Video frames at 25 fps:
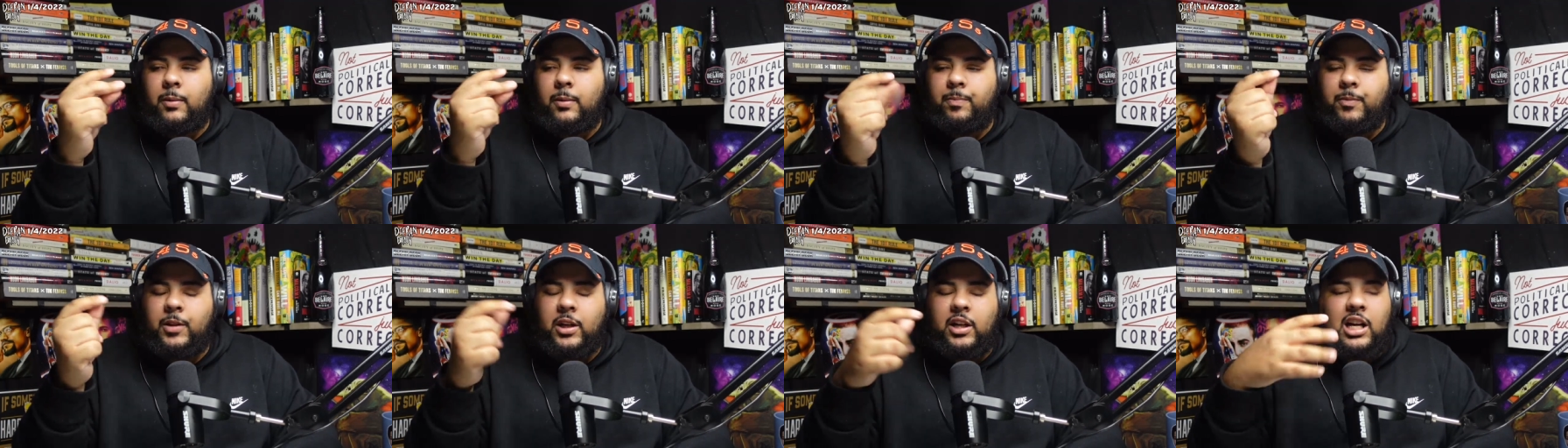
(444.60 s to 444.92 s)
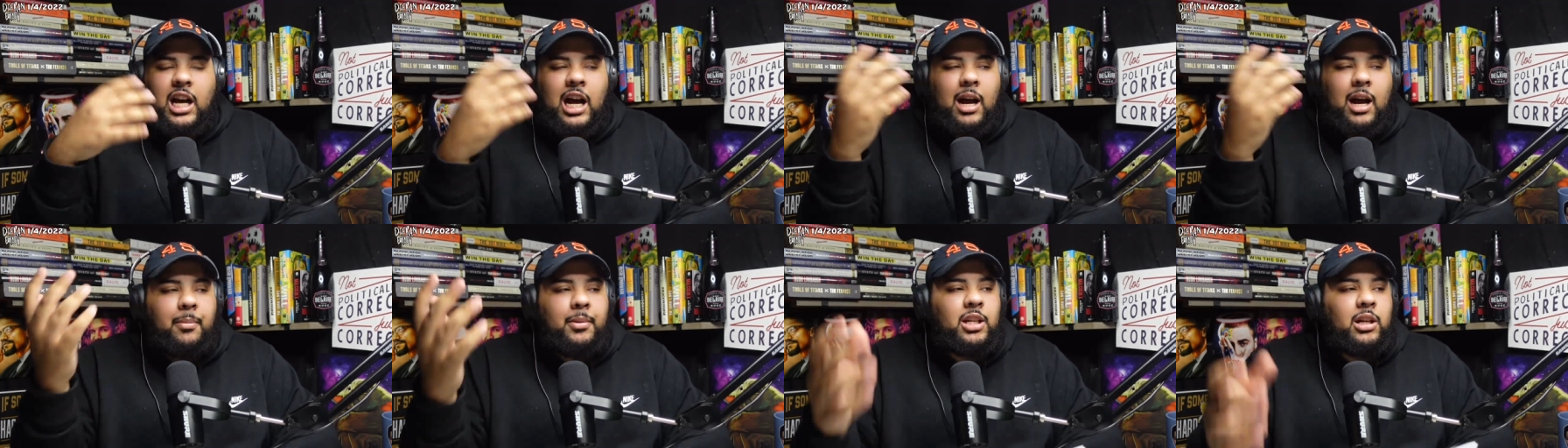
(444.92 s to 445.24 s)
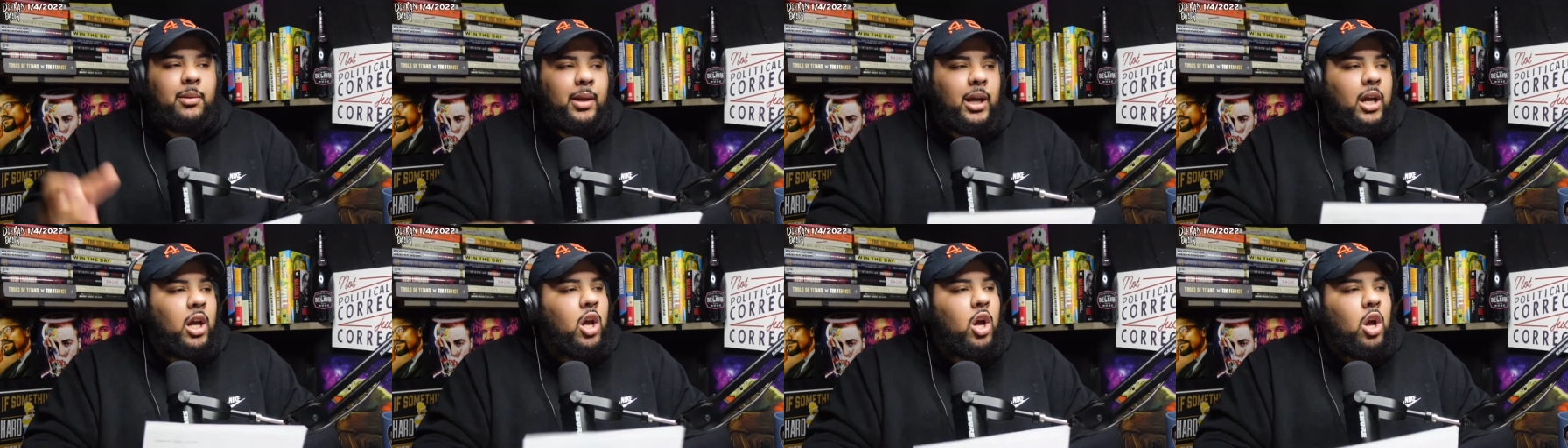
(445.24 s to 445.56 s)
commentary
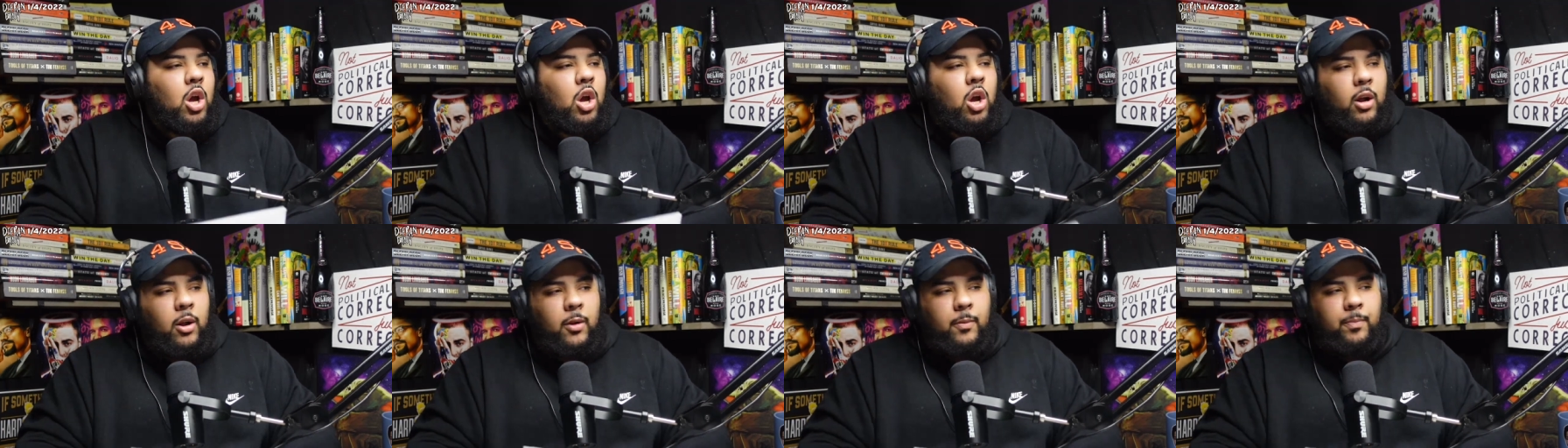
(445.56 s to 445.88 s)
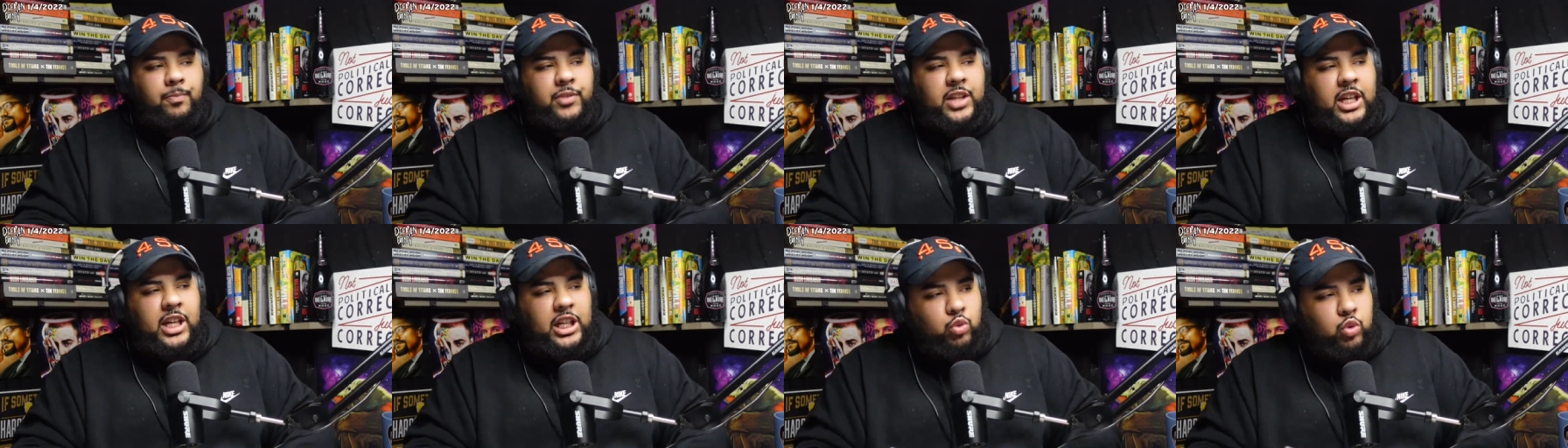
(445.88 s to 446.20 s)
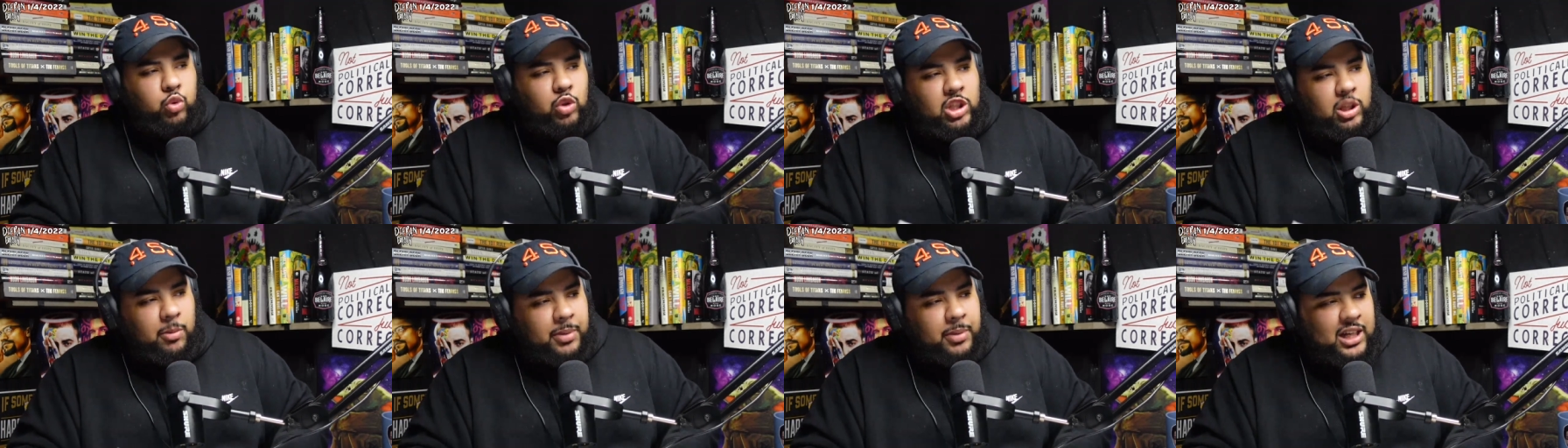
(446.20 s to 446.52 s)
about, this was
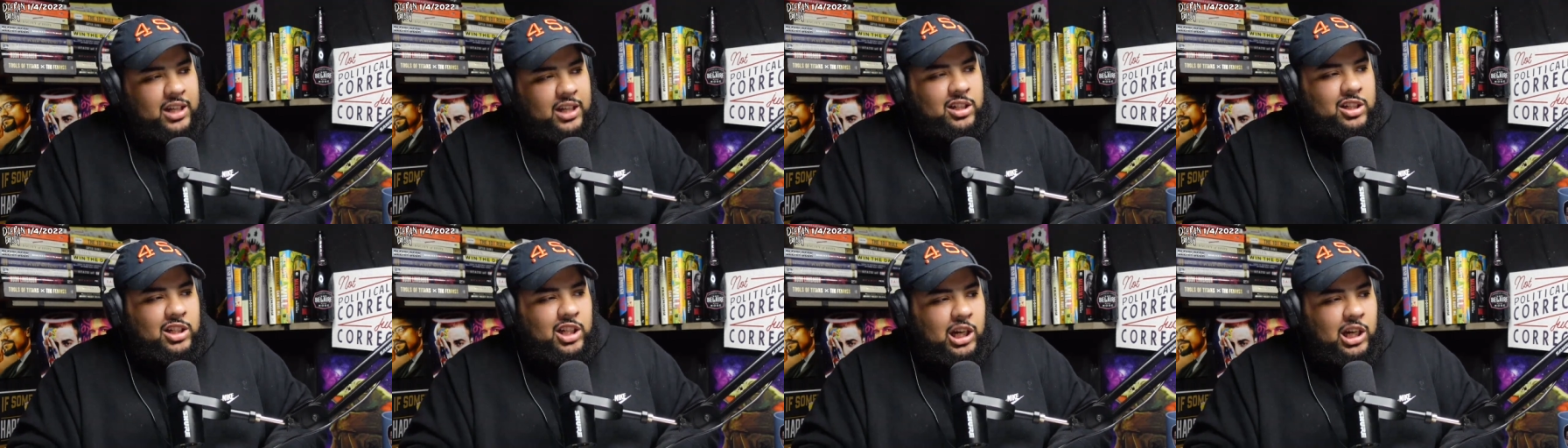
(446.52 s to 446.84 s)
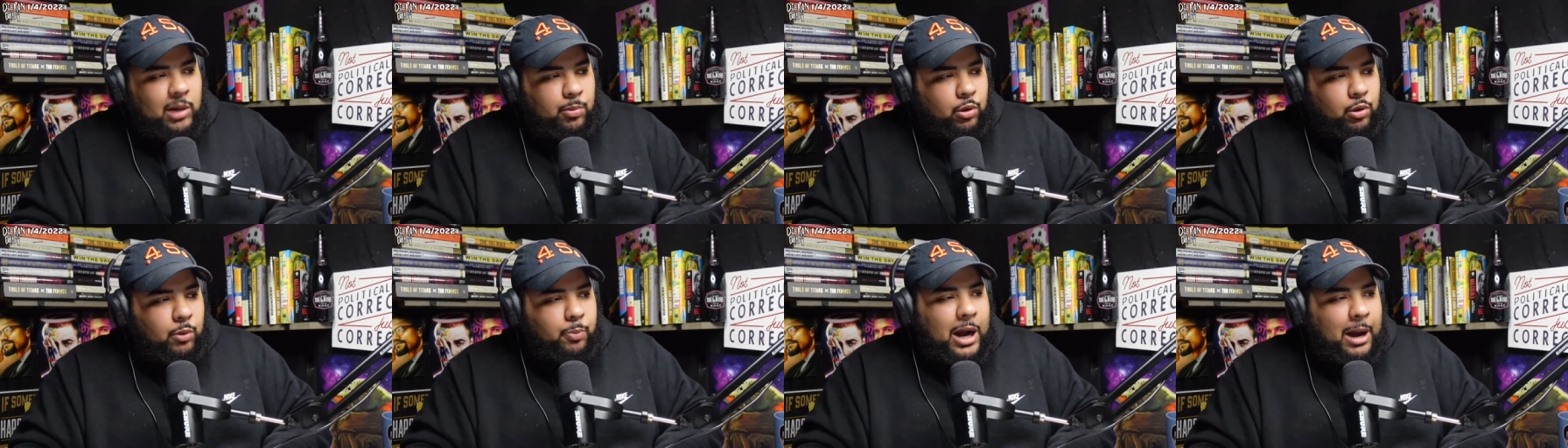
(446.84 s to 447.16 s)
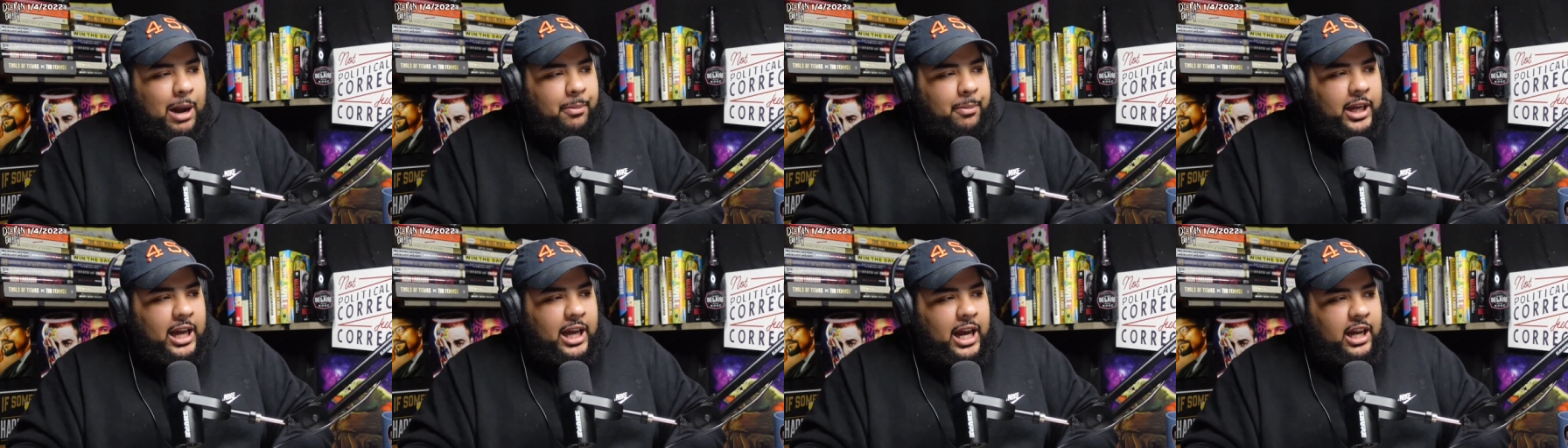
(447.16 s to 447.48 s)
the biggest liberal
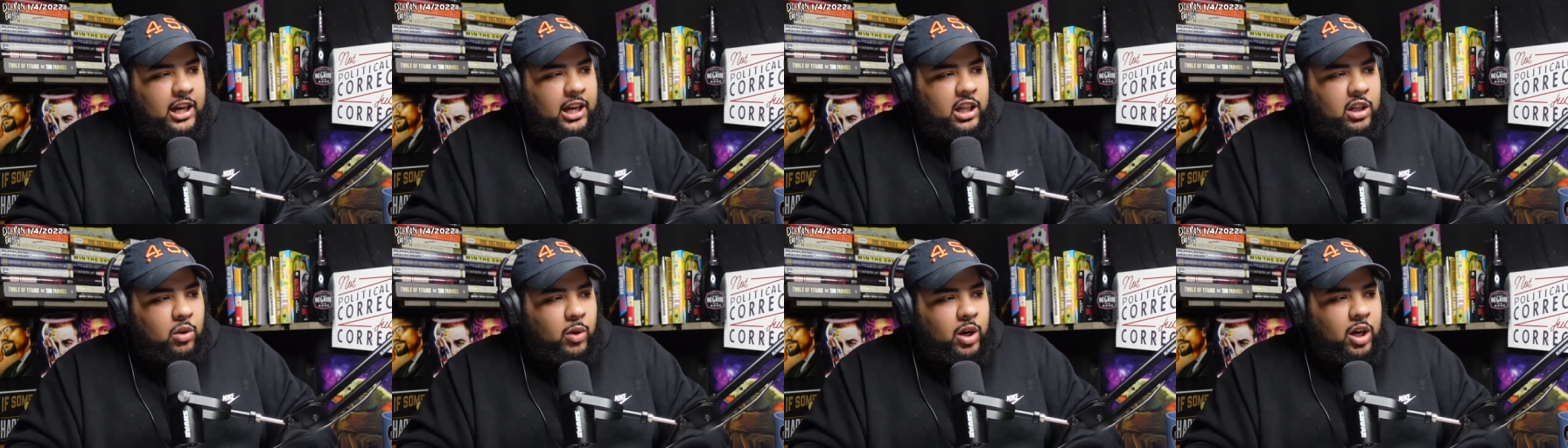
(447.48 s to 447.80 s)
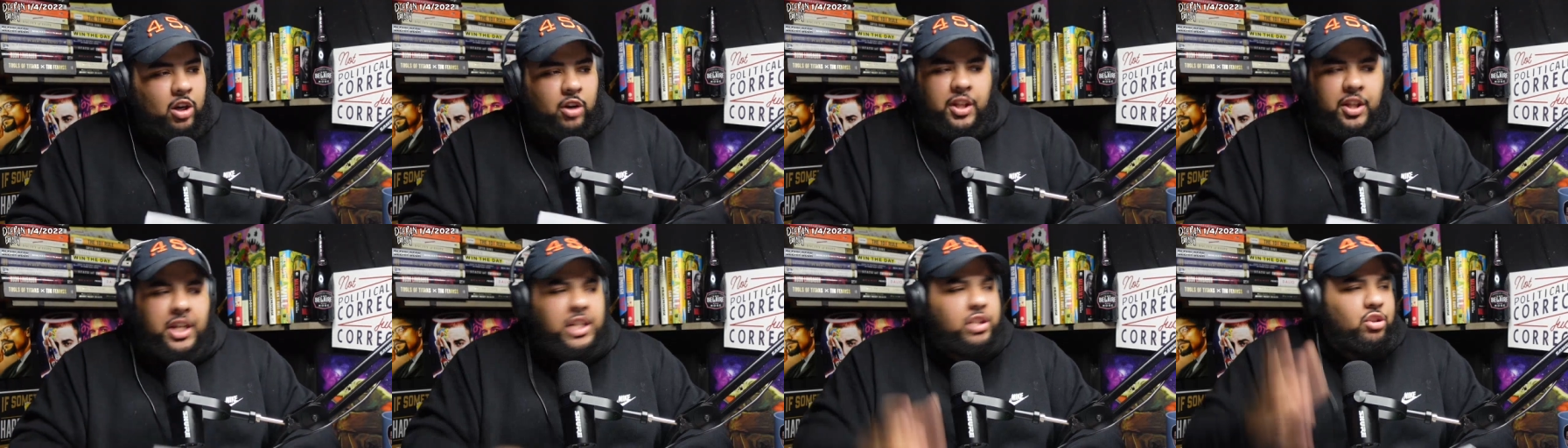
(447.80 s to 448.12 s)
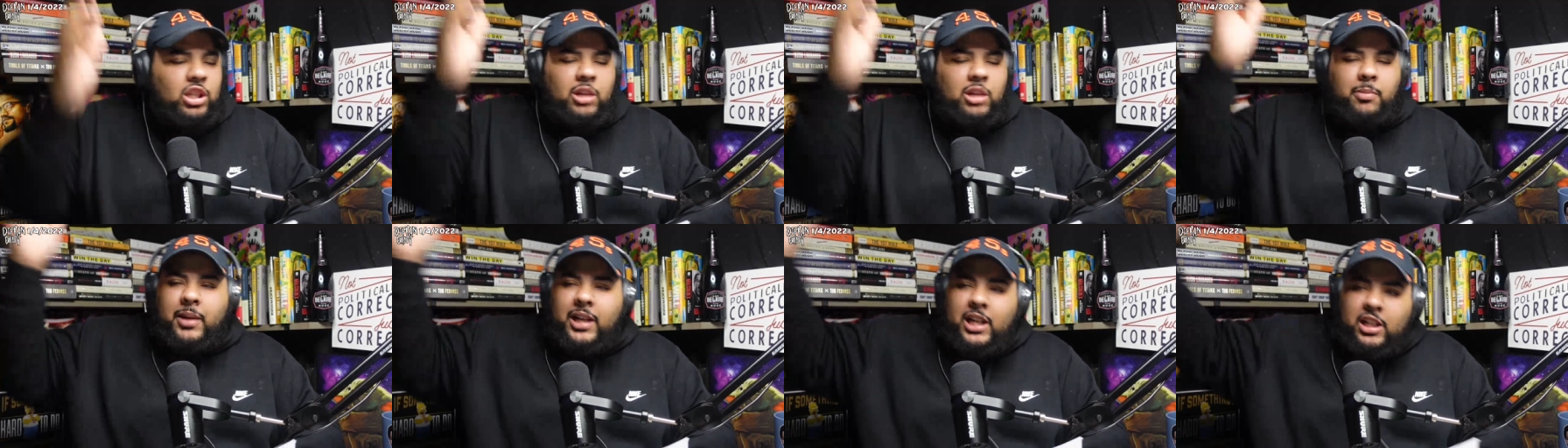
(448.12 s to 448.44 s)
propaganda in the world, or this is
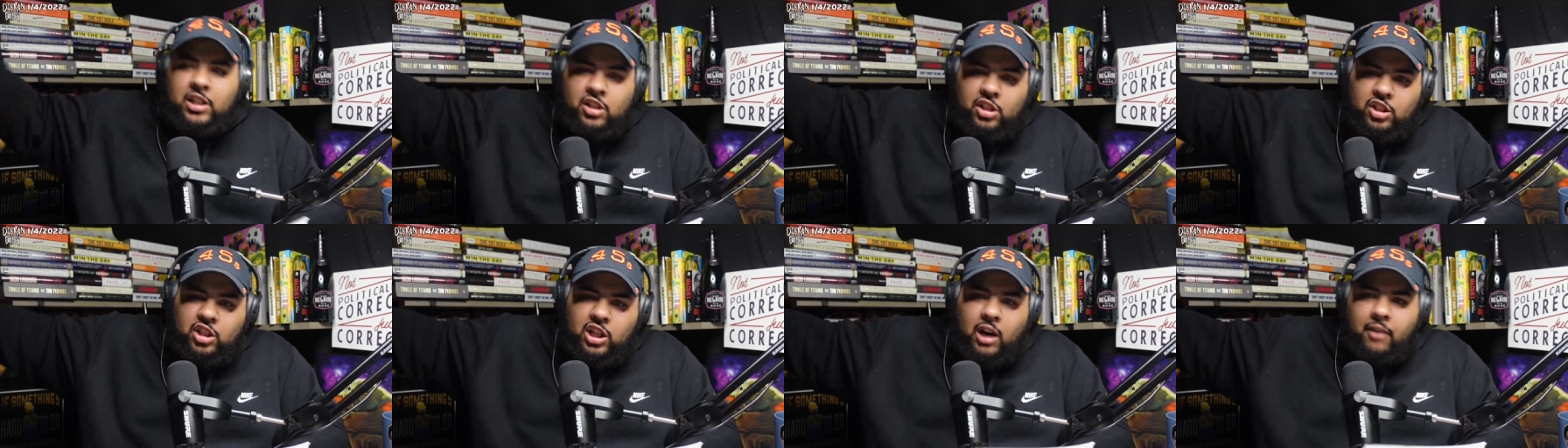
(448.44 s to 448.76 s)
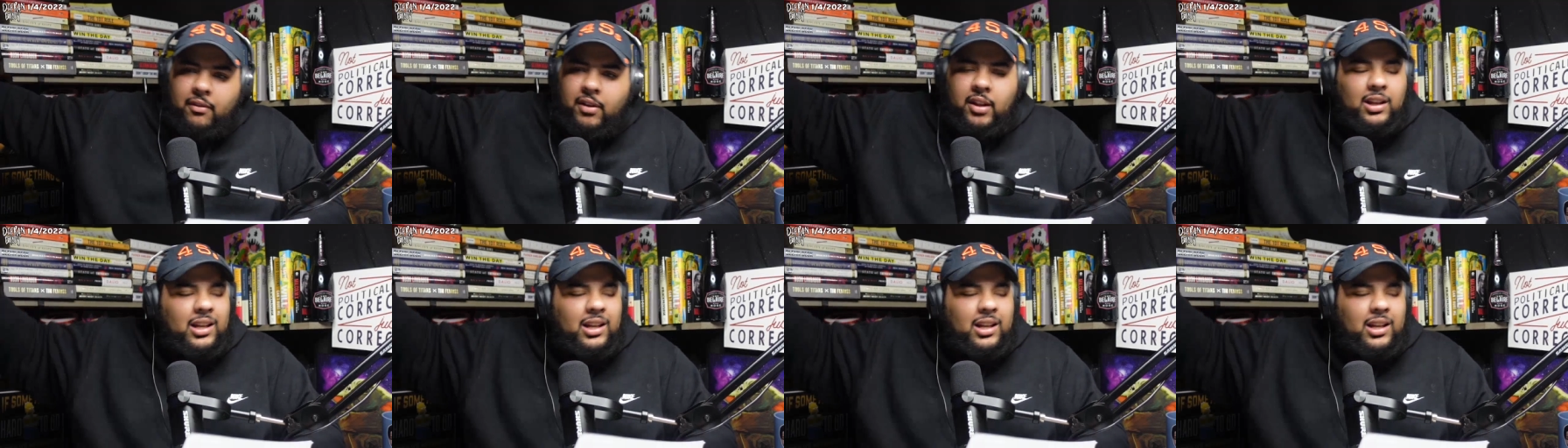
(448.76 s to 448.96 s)
the biggest conservative.